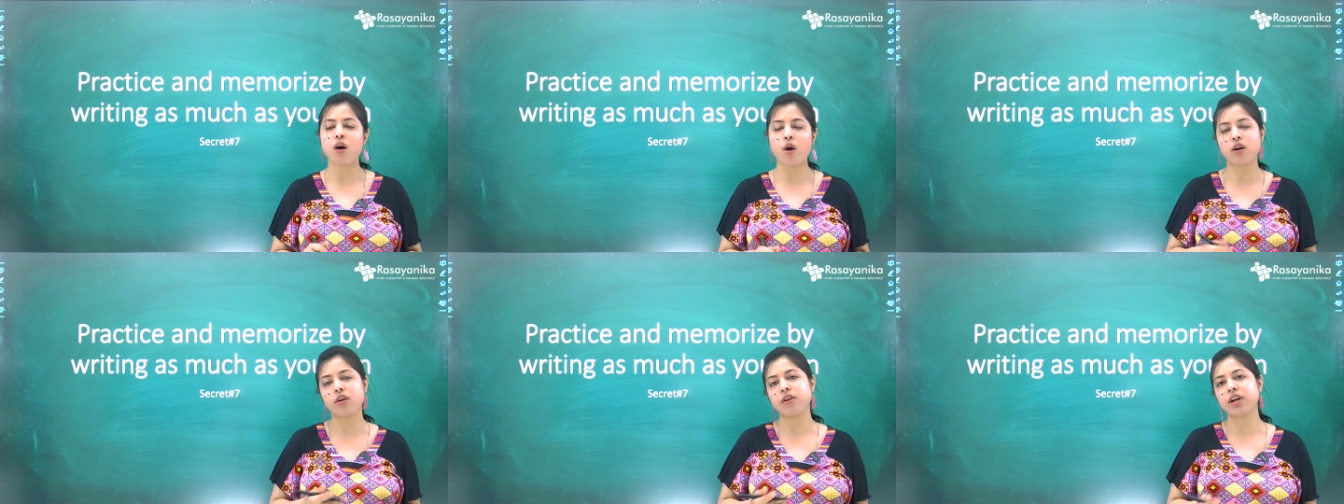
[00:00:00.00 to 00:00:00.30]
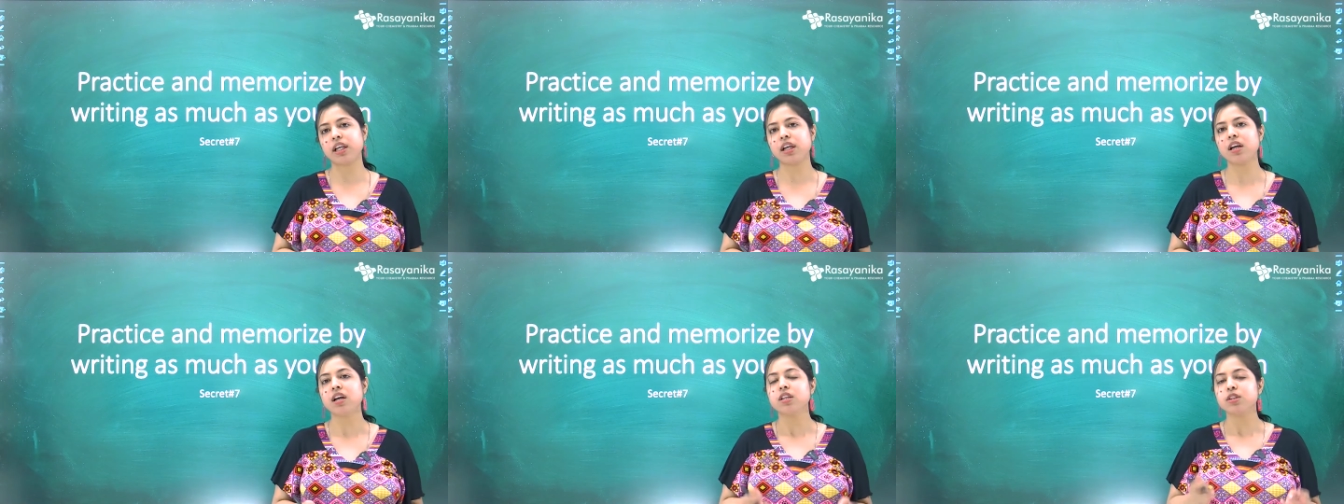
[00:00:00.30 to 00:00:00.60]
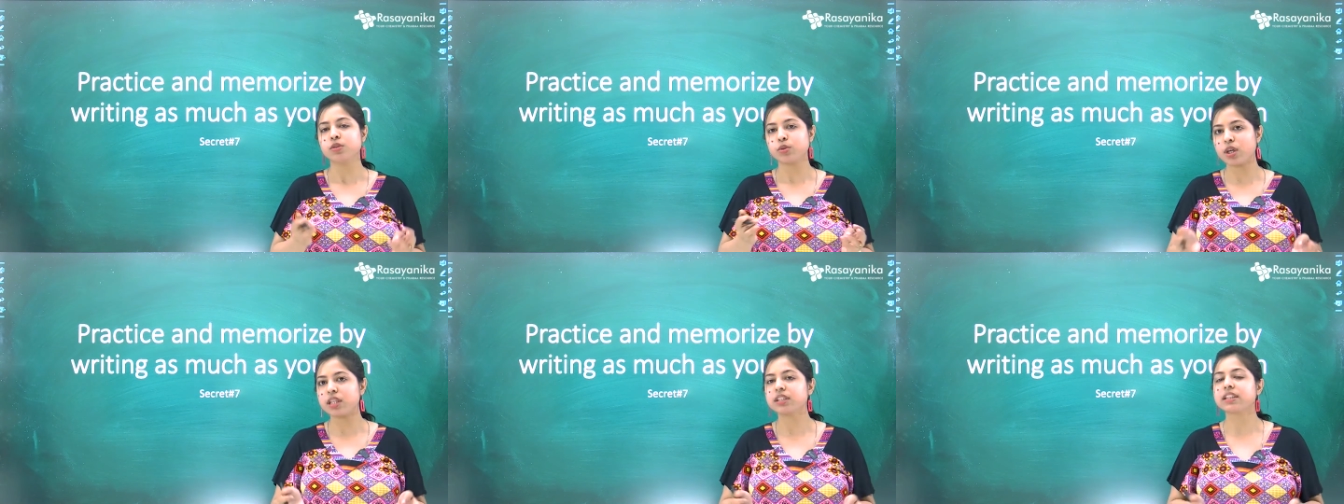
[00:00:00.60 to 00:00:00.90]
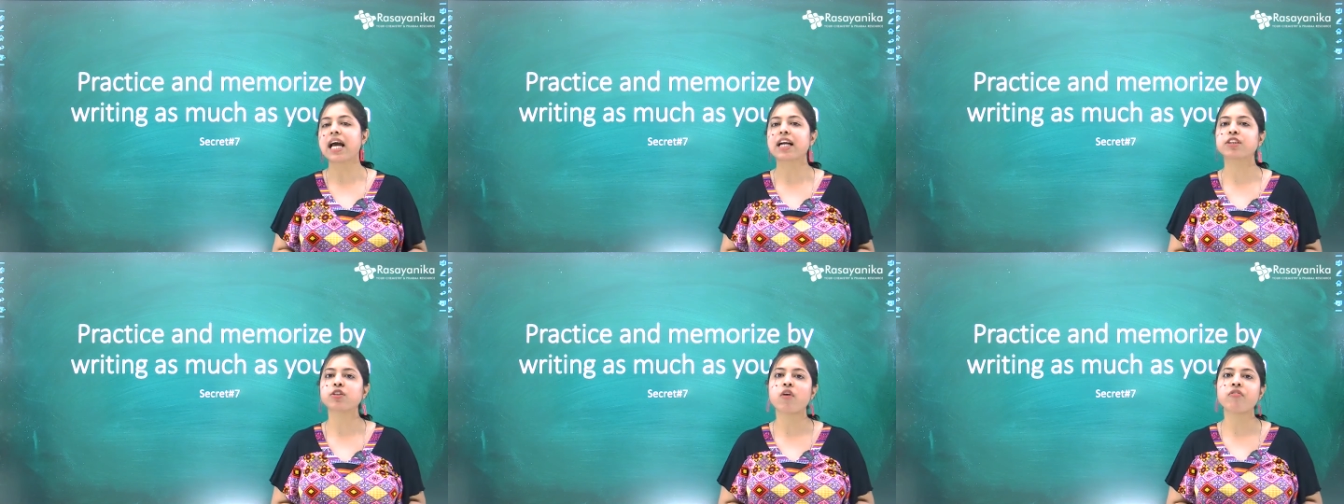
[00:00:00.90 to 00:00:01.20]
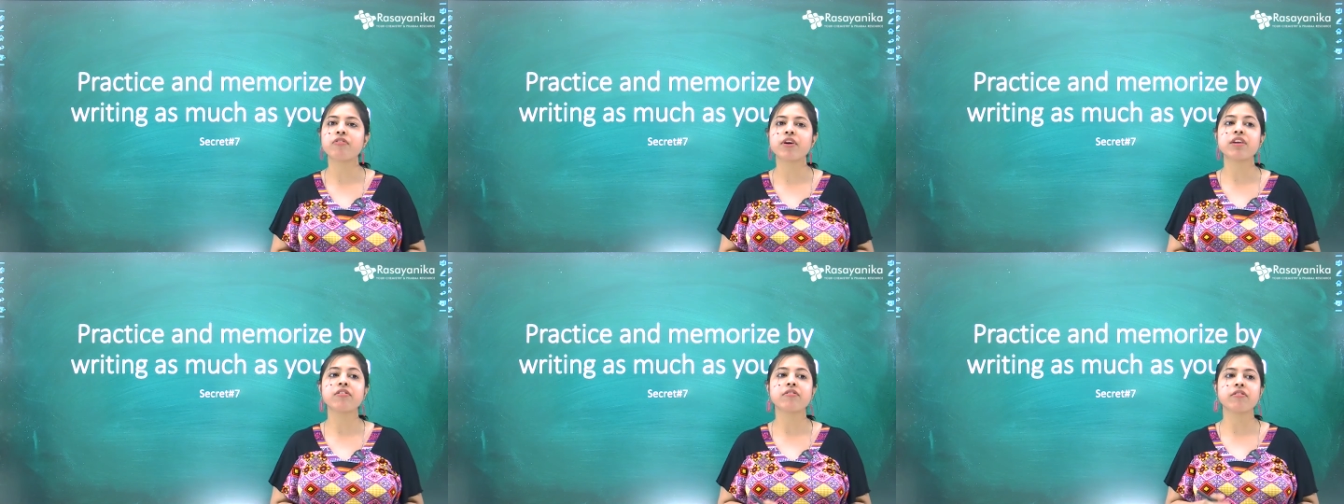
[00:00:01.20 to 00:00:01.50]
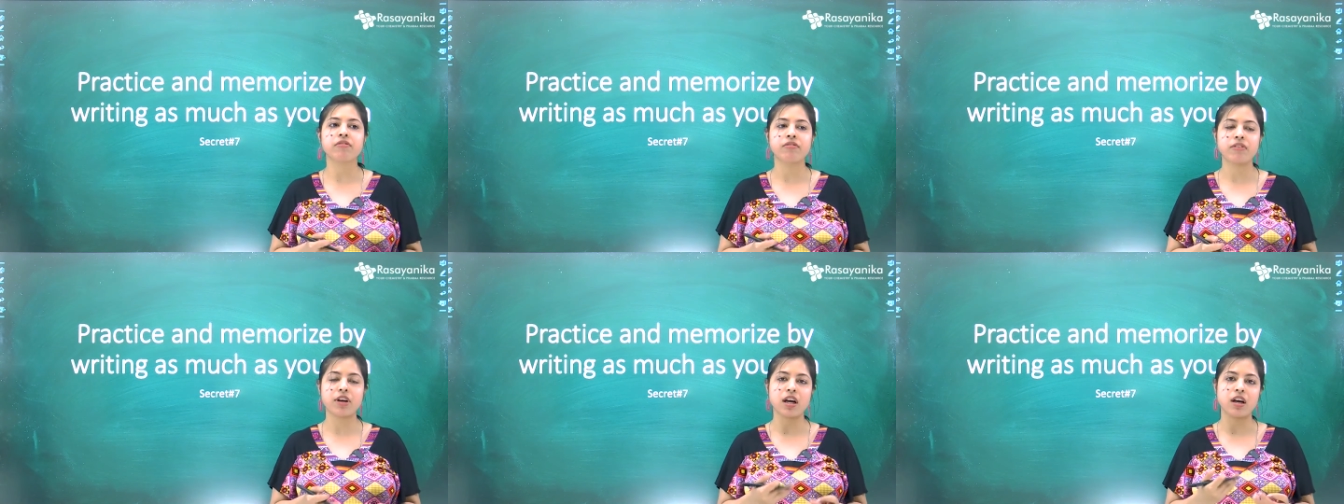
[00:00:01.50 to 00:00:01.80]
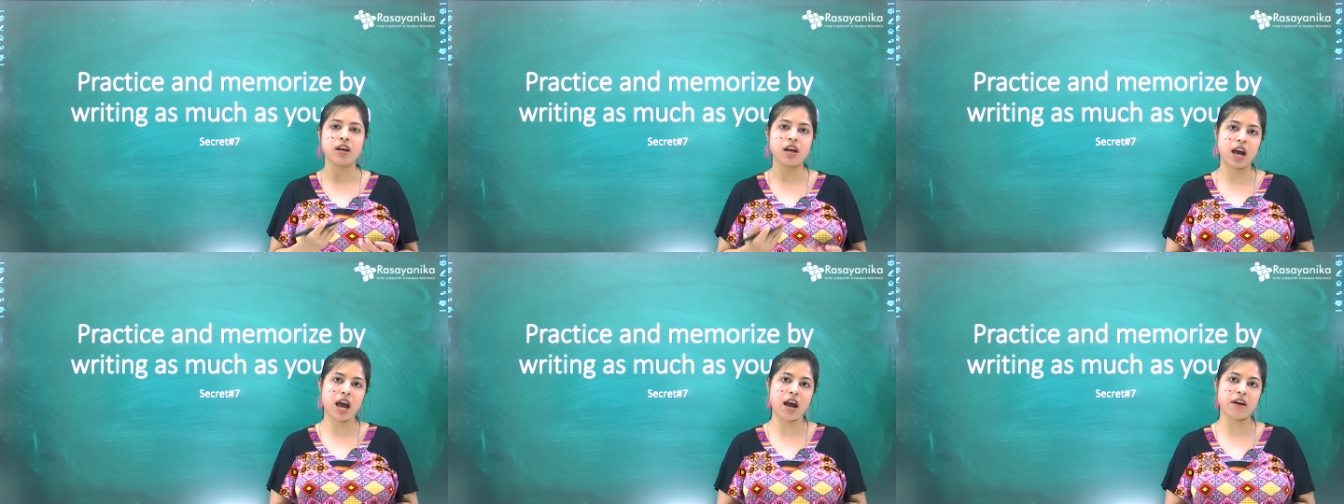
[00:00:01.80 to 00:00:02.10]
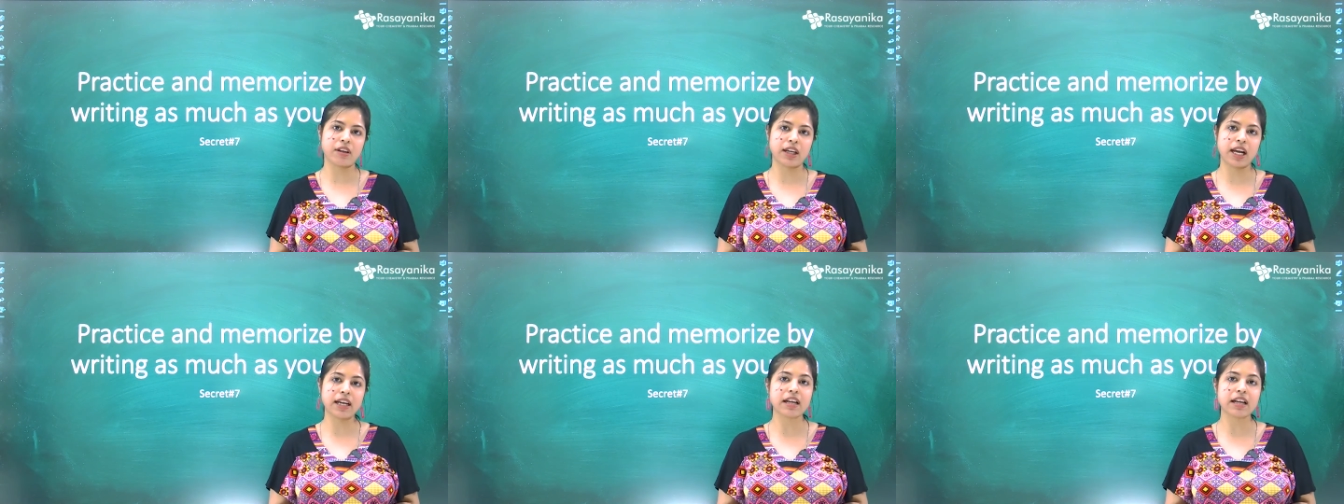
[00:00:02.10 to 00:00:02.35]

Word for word: already students often uh, uh,